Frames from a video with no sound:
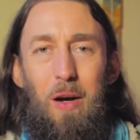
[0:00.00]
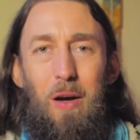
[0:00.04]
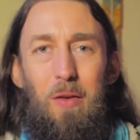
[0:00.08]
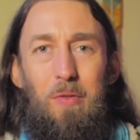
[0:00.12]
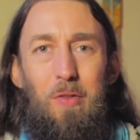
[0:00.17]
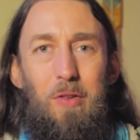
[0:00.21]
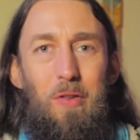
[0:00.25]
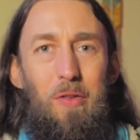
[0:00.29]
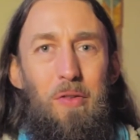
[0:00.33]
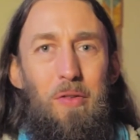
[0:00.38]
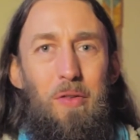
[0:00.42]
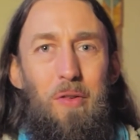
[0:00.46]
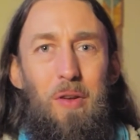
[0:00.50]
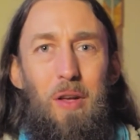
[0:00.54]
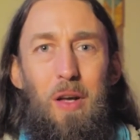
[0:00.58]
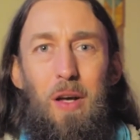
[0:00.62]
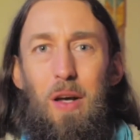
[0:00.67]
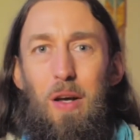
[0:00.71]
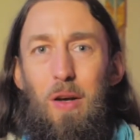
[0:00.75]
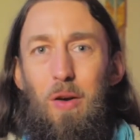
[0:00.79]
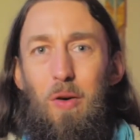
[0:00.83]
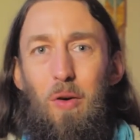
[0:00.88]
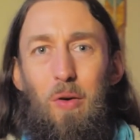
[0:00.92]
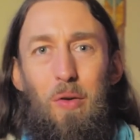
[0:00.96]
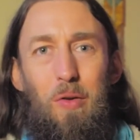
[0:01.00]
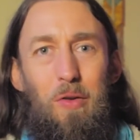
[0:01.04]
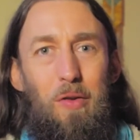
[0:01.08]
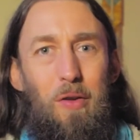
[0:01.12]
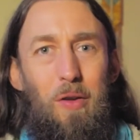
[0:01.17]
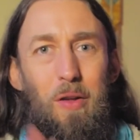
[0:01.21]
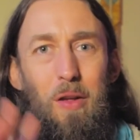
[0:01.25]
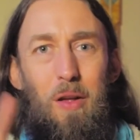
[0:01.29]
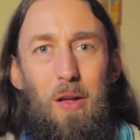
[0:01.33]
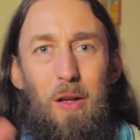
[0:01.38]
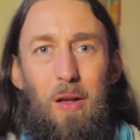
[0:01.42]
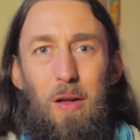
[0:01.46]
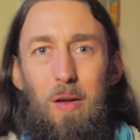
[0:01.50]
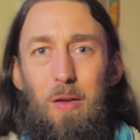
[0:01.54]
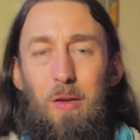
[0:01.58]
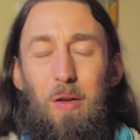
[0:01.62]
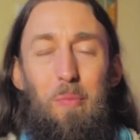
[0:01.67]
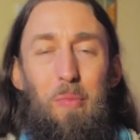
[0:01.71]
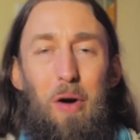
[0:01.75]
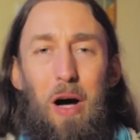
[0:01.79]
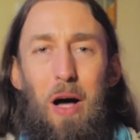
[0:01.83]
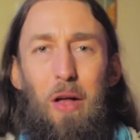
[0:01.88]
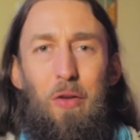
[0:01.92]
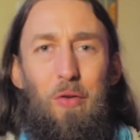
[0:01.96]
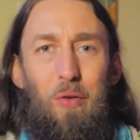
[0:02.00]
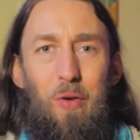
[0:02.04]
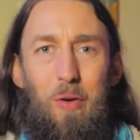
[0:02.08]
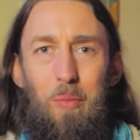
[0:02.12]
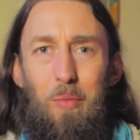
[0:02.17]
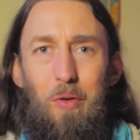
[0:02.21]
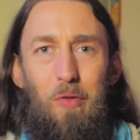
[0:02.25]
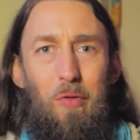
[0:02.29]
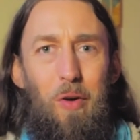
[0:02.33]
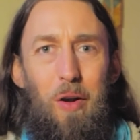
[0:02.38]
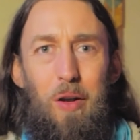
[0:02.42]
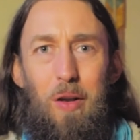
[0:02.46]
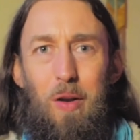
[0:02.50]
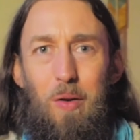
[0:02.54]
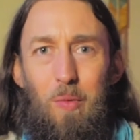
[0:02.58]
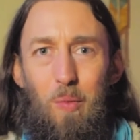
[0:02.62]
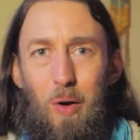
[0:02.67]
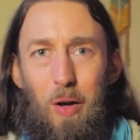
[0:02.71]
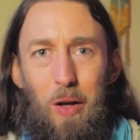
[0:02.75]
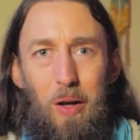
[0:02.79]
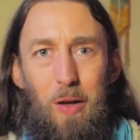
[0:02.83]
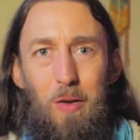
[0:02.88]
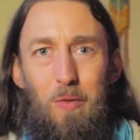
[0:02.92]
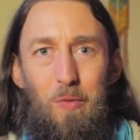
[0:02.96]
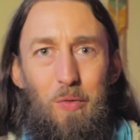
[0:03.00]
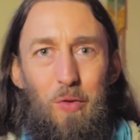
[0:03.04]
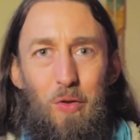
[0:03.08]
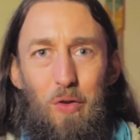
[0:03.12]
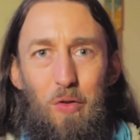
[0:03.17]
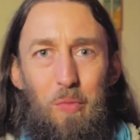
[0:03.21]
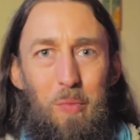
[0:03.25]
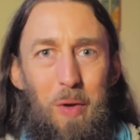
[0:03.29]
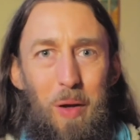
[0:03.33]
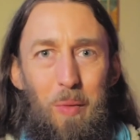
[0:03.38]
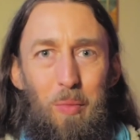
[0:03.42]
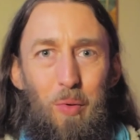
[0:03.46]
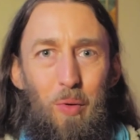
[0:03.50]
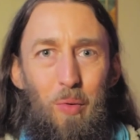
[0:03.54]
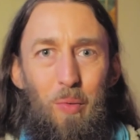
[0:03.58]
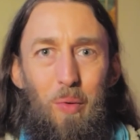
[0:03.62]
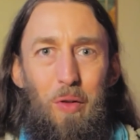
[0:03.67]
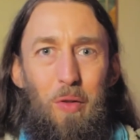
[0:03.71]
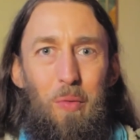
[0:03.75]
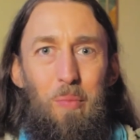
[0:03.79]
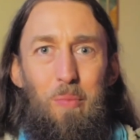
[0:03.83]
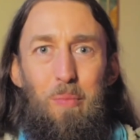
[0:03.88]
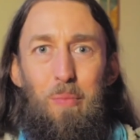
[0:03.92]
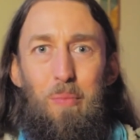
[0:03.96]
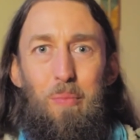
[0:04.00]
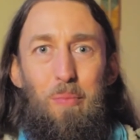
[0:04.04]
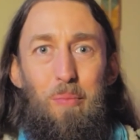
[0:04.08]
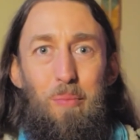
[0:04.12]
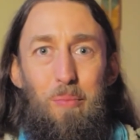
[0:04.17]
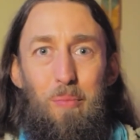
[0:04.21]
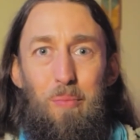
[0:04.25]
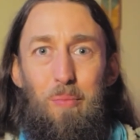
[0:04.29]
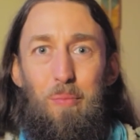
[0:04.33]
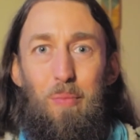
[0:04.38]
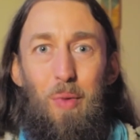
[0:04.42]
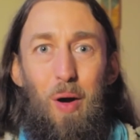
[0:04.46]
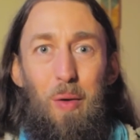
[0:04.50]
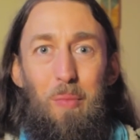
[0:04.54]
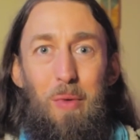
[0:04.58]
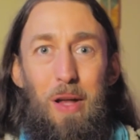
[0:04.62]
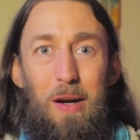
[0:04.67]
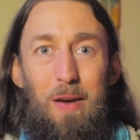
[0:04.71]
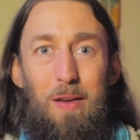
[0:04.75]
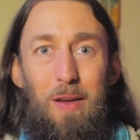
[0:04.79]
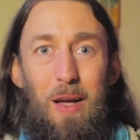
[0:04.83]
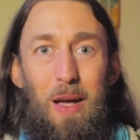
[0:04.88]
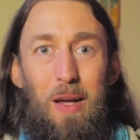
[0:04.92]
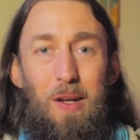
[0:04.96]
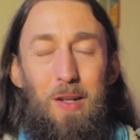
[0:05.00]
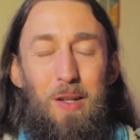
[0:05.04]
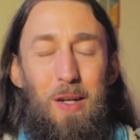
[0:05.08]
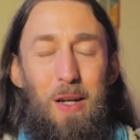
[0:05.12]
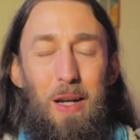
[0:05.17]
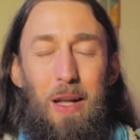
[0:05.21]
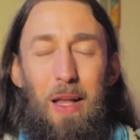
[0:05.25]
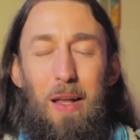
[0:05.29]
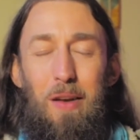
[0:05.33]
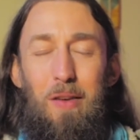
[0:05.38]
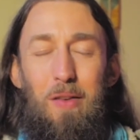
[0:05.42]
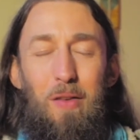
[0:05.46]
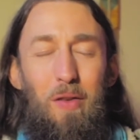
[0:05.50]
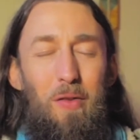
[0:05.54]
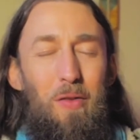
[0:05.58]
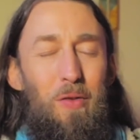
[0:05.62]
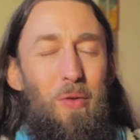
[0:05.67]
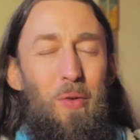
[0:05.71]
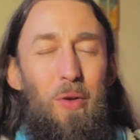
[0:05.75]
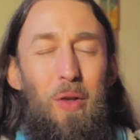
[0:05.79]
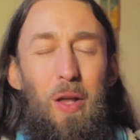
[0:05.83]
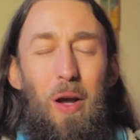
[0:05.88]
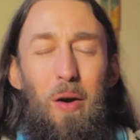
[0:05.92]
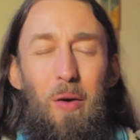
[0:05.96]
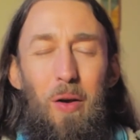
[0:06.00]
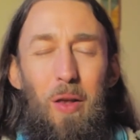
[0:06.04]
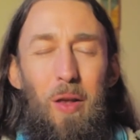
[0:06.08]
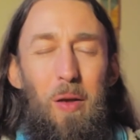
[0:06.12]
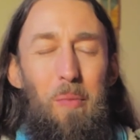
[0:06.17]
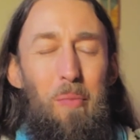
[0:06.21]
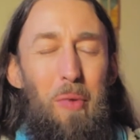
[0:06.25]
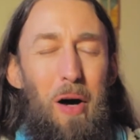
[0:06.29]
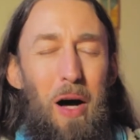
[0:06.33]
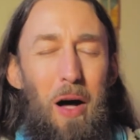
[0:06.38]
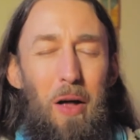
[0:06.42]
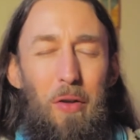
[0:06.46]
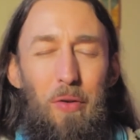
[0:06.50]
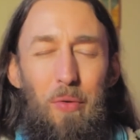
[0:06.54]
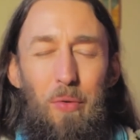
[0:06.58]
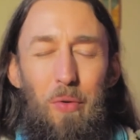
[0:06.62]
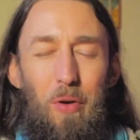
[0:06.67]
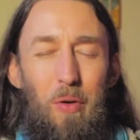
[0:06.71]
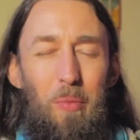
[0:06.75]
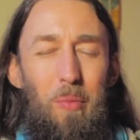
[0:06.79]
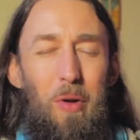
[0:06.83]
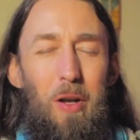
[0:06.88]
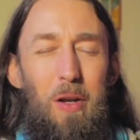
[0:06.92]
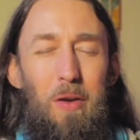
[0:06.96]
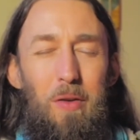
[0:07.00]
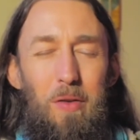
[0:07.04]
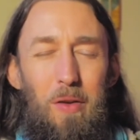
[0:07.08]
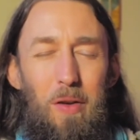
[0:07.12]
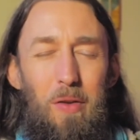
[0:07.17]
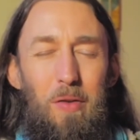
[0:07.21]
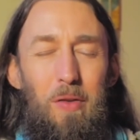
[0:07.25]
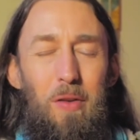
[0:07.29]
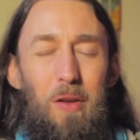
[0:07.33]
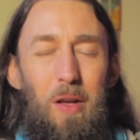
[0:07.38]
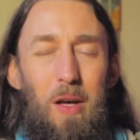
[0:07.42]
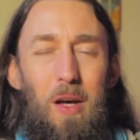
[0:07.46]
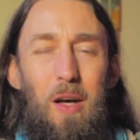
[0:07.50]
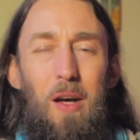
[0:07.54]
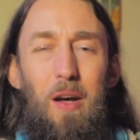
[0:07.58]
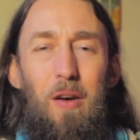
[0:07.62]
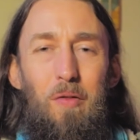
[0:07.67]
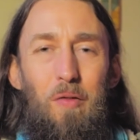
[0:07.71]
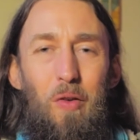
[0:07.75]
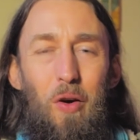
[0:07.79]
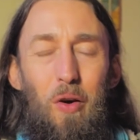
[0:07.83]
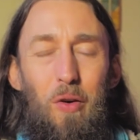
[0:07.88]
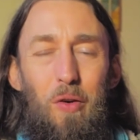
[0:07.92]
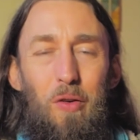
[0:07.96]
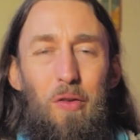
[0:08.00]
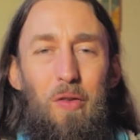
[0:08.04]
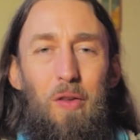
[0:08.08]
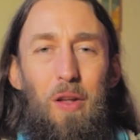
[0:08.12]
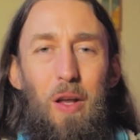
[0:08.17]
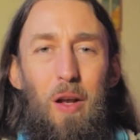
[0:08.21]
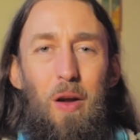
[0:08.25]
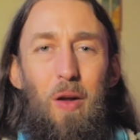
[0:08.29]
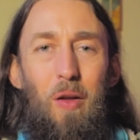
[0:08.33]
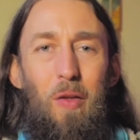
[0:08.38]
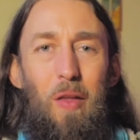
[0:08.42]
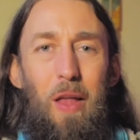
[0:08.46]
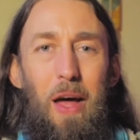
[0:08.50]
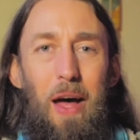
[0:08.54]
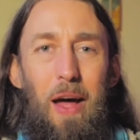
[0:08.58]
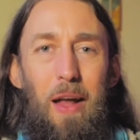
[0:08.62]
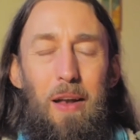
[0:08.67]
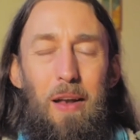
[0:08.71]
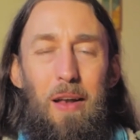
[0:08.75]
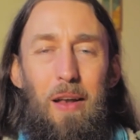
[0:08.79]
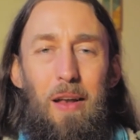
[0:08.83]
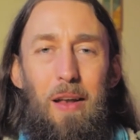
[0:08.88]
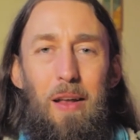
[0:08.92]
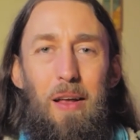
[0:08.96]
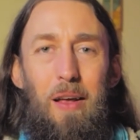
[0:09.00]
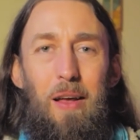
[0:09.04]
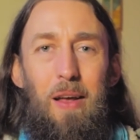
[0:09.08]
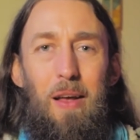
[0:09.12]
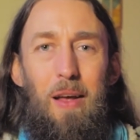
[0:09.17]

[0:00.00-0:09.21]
I've just gone to the bathroom if I didn't want to confuse people with my meditation, and just stood there in the bathroom and just focused in on that and